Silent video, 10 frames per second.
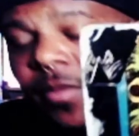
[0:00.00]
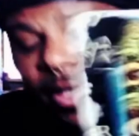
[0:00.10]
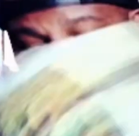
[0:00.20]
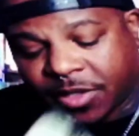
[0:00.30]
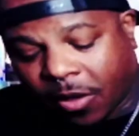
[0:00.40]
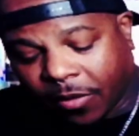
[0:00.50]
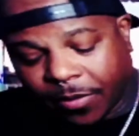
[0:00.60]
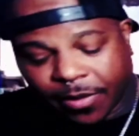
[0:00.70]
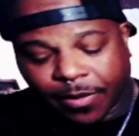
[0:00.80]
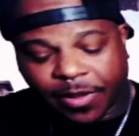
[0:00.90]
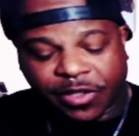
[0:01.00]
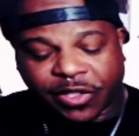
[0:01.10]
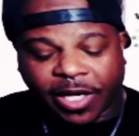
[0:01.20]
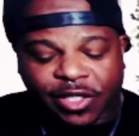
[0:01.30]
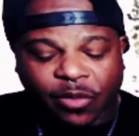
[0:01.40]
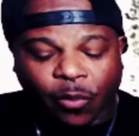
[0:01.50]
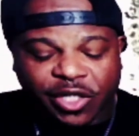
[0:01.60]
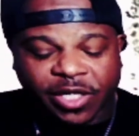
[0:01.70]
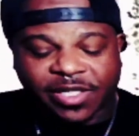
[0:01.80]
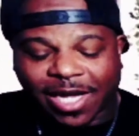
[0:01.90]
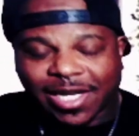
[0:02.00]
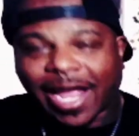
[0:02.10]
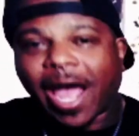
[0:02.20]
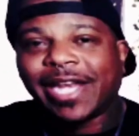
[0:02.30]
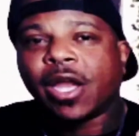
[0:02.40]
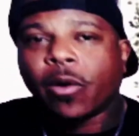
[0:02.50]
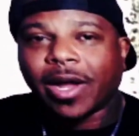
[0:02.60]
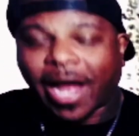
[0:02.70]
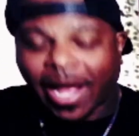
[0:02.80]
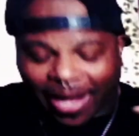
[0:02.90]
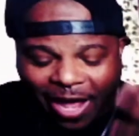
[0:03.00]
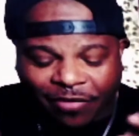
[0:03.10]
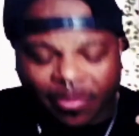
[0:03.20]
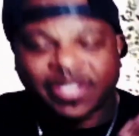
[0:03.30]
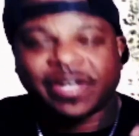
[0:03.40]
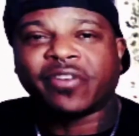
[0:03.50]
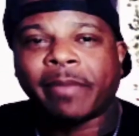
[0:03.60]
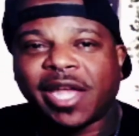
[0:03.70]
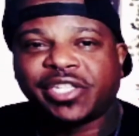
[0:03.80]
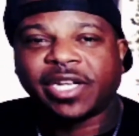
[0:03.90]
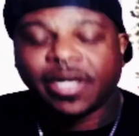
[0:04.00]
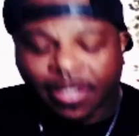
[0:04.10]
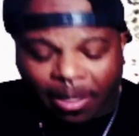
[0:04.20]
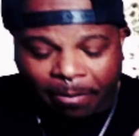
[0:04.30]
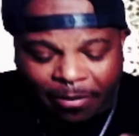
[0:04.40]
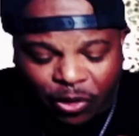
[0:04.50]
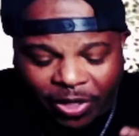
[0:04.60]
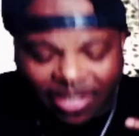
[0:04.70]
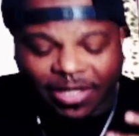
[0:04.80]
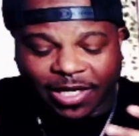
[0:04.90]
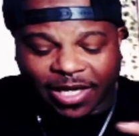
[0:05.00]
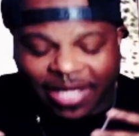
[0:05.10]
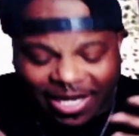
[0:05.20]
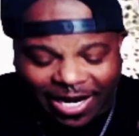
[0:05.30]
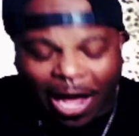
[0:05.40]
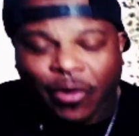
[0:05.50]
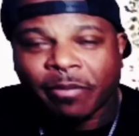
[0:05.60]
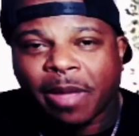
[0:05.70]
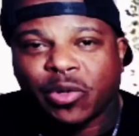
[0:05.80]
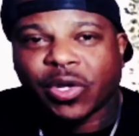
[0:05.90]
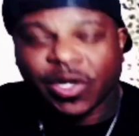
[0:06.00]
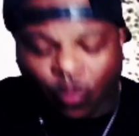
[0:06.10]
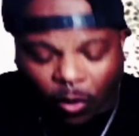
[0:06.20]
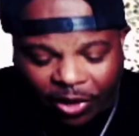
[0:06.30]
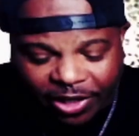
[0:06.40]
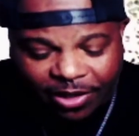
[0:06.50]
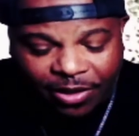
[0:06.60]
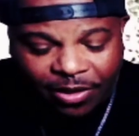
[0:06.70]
So this is your intuition saying, like, I know it. I have all this information. Maybe you couldn't get it out, or maybe you couldn't word it.